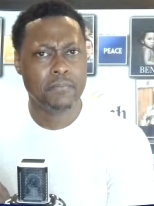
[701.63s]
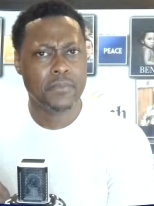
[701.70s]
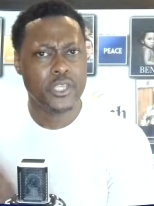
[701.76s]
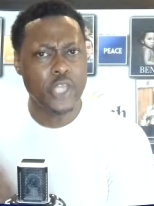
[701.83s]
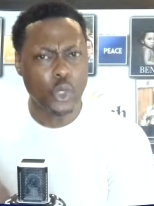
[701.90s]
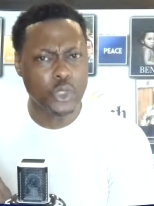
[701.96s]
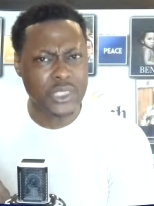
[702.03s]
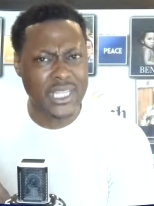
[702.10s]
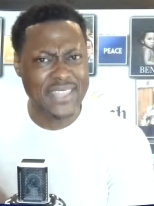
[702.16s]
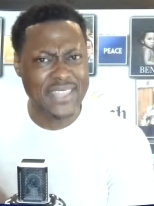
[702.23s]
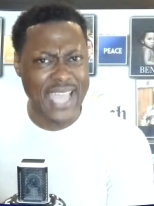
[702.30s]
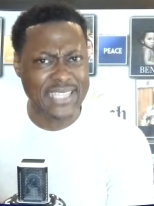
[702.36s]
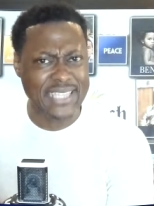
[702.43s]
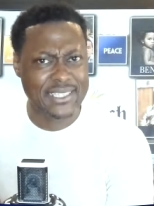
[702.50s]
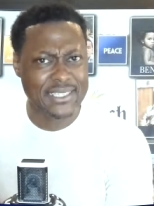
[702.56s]
Usually
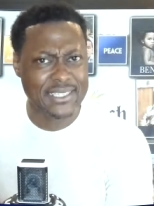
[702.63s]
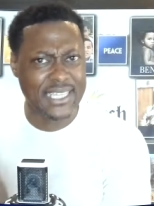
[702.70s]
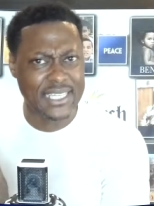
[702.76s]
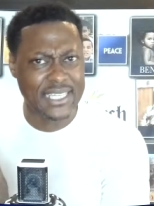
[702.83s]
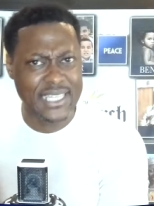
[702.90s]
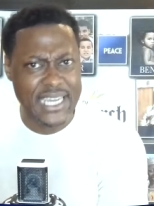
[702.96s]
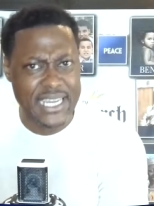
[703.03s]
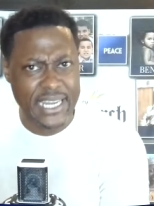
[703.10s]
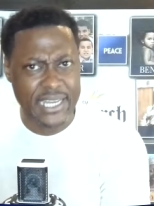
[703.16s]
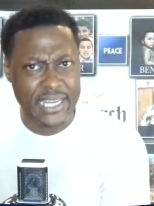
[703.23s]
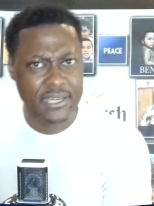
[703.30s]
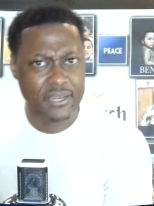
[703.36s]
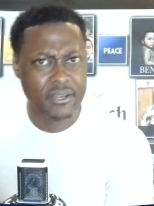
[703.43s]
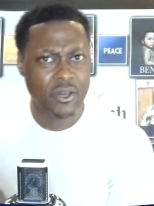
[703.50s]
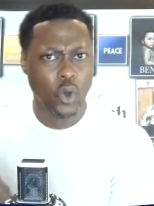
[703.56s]
that's deleted
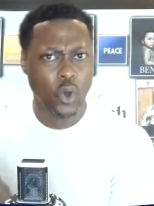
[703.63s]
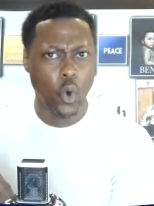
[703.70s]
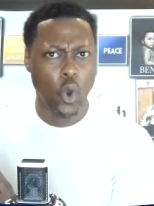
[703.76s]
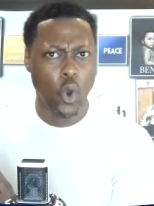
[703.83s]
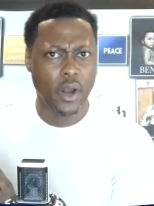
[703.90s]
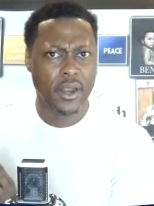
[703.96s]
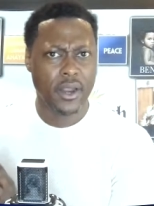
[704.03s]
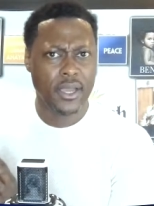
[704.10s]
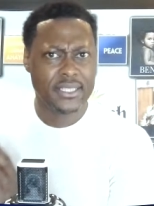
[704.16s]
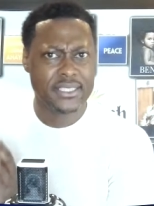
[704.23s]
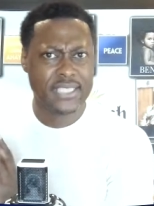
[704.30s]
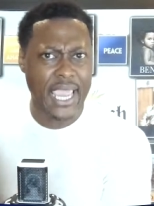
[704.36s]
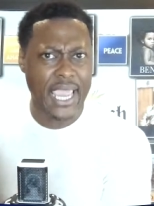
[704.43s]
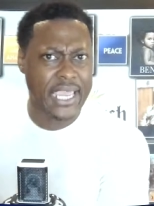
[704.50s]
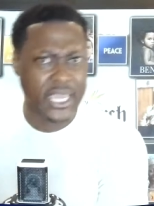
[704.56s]
or
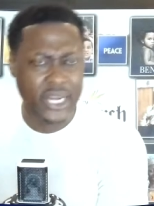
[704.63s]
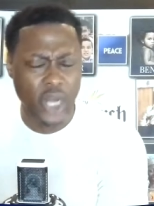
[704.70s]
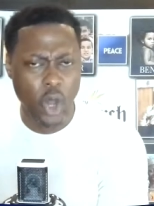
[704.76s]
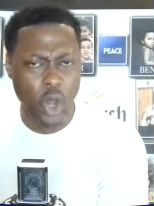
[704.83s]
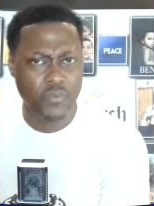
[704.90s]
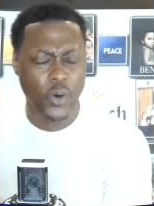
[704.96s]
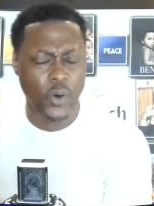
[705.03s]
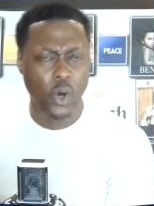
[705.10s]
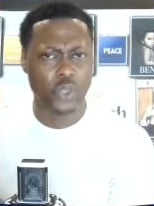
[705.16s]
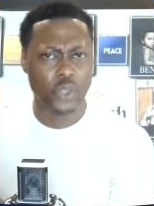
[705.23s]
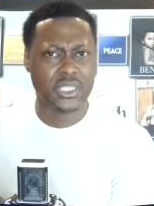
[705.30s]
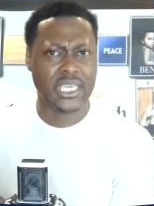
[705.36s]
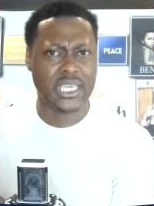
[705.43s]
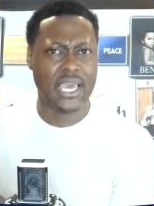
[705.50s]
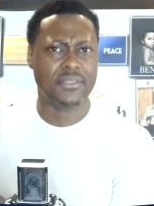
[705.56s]
taken off
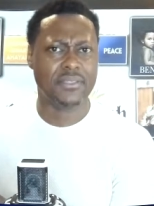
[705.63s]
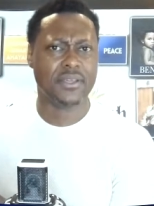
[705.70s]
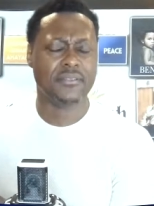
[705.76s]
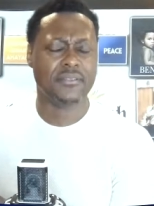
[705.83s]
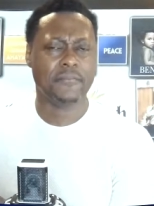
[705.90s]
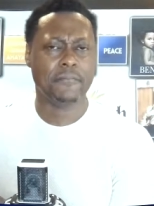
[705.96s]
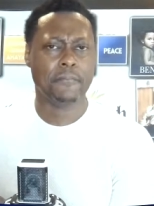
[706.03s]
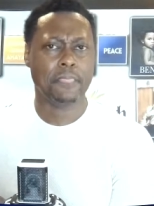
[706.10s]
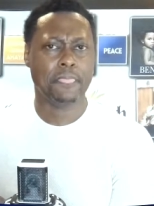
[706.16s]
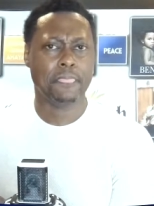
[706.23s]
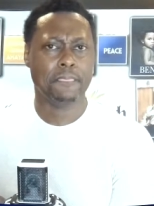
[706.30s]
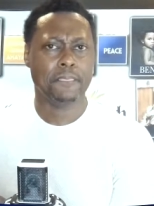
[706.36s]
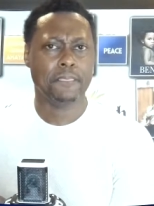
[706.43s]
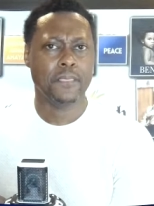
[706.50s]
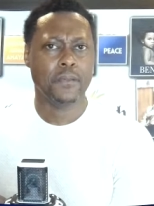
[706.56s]
altogether
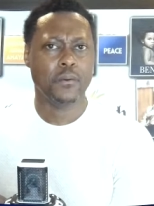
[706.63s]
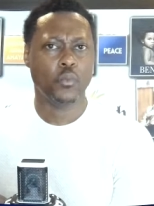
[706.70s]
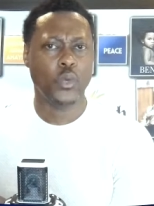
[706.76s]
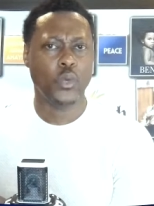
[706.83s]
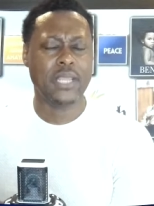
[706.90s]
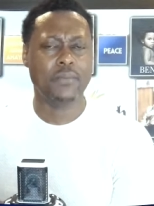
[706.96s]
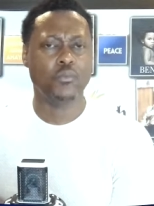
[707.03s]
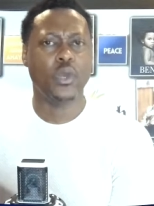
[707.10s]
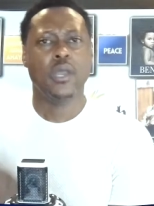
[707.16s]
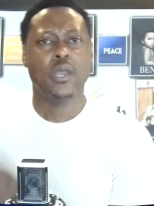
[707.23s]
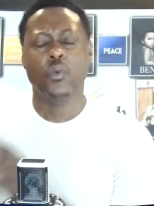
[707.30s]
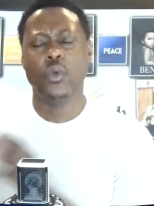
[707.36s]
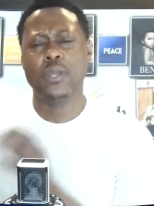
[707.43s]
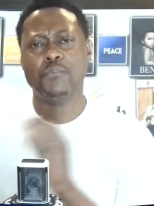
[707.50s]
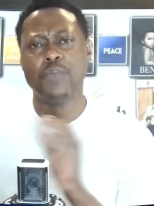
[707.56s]
when it
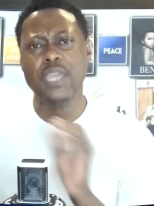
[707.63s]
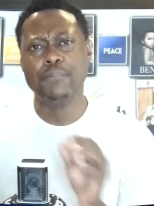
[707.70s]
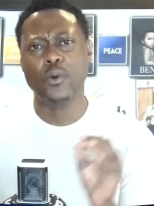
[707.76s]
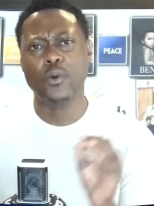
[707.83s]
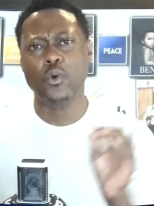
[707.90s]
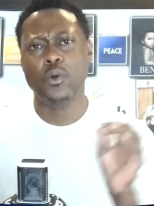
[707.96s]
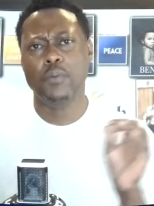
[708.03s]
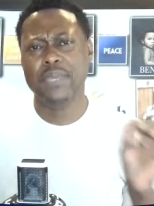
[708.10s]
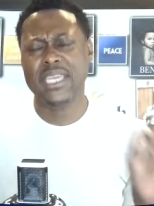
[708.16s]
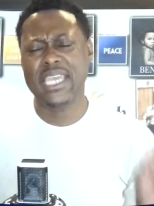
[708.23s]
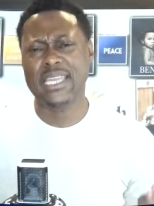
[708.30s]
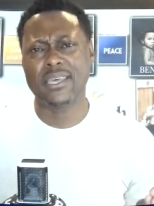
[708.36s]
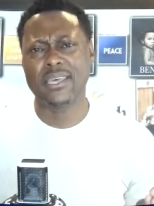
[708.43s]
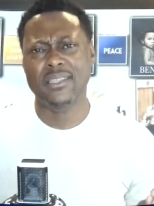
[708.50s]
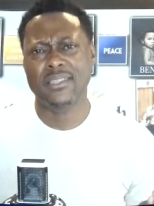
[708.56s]
when people begin
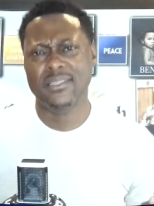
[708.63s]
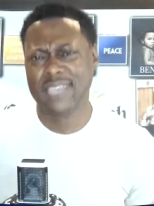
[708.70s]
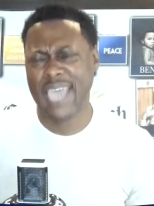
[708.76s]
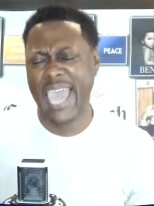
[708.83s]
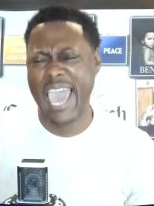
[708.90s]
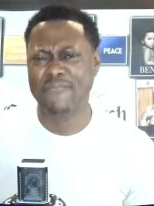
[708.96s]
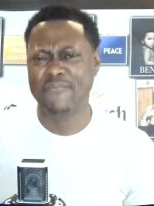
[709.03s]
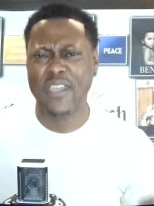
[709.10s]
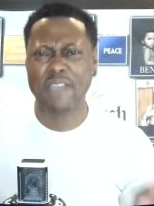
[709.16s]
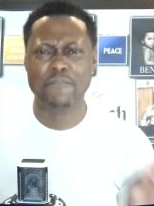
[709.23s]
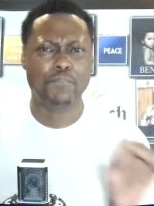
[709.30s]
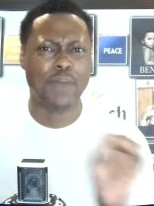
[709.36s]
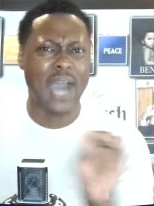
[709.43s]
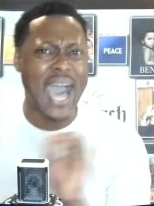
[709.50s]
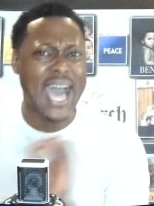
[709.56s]
to, to have a
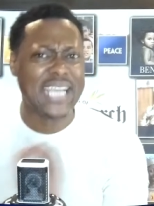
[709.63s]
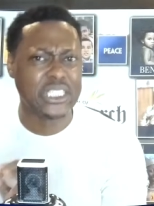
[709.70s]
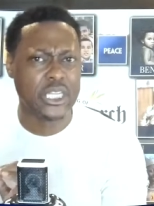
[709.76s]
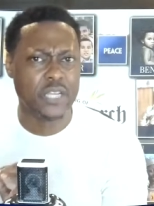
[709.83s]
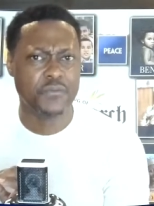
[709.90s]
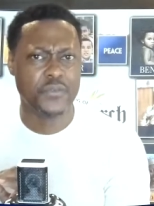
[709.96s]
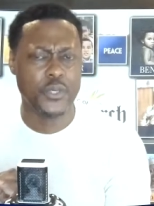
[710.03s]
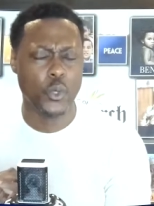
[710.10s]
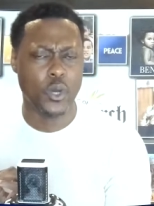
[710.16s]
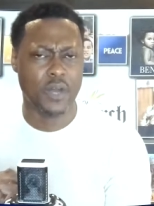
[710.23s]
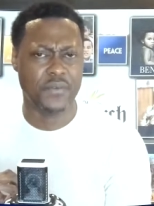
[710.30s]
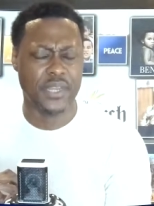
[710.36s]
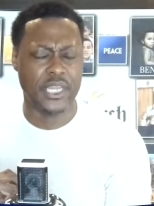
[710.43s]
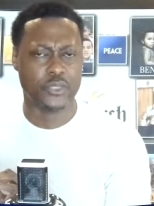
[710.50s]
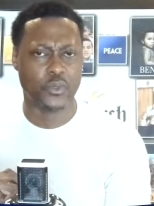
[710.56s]
positive view of
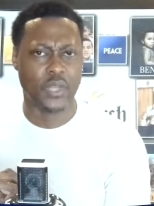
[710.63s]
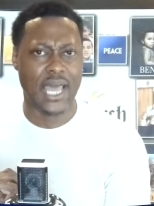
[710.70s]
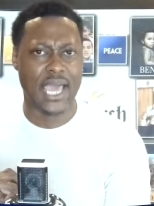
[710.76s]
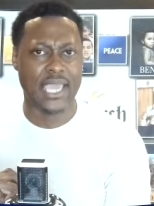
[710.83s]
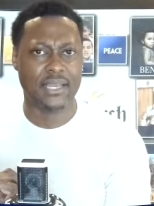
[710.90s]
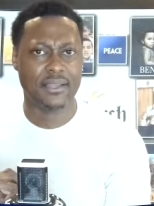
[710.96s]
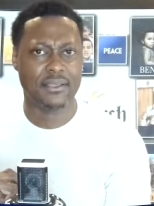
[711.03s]
an Israelite,